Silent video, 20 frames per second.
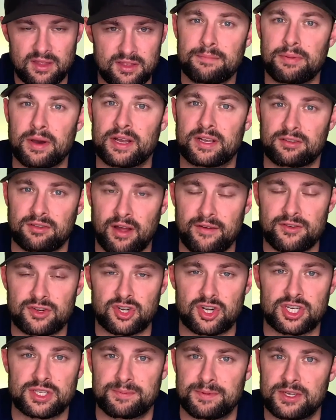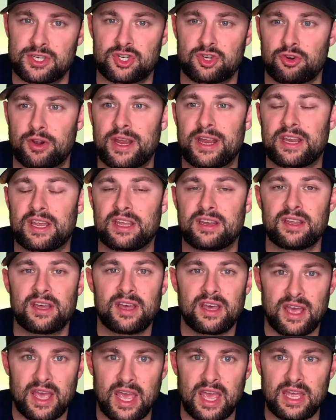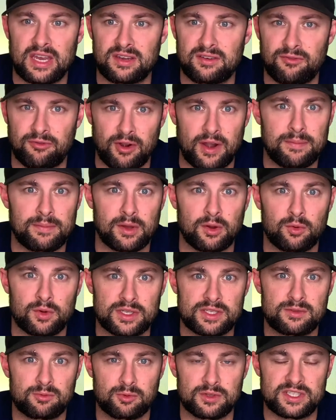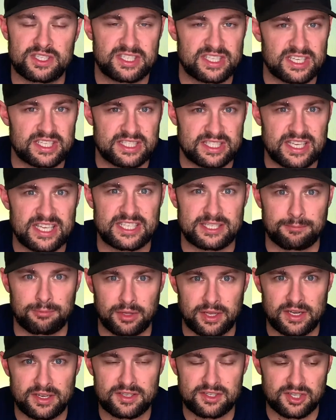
but Clevenger has been traded and Franmil was just disciplined.